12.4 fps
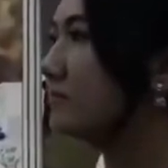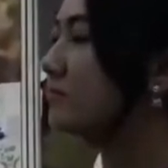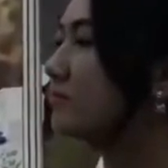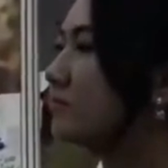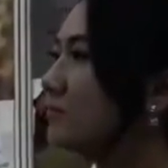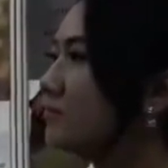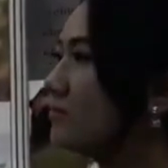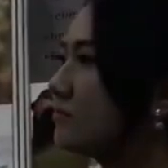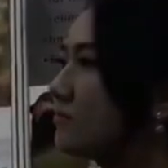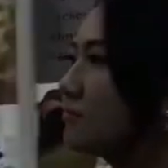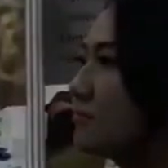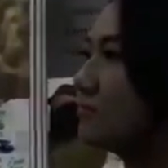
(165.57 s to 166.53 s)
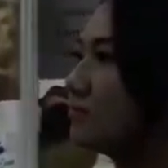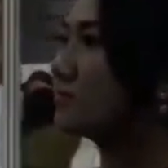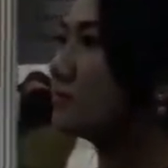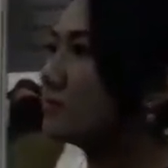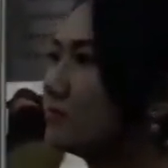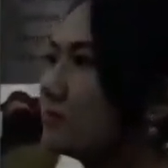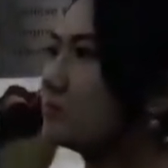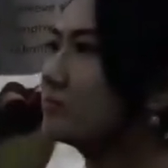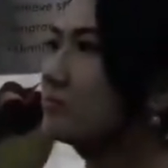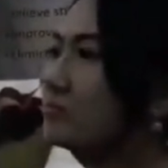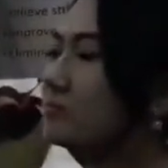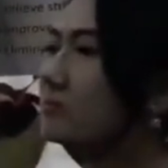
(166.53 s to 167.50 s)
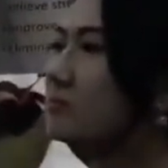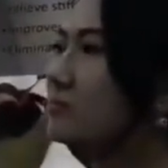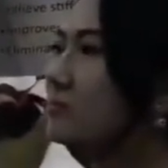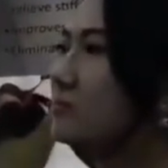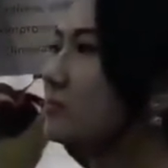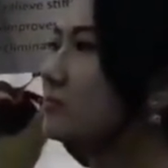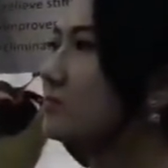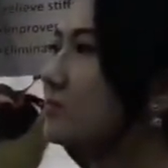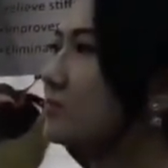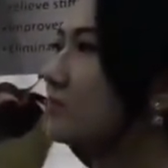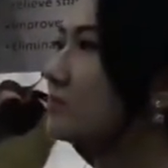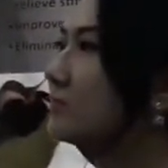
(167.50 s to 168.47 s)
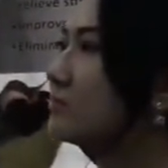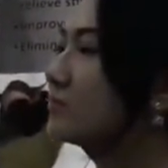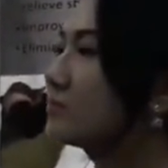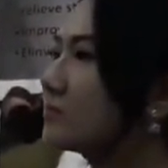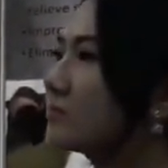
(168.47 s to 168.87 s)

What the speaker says: This person isn't speaking.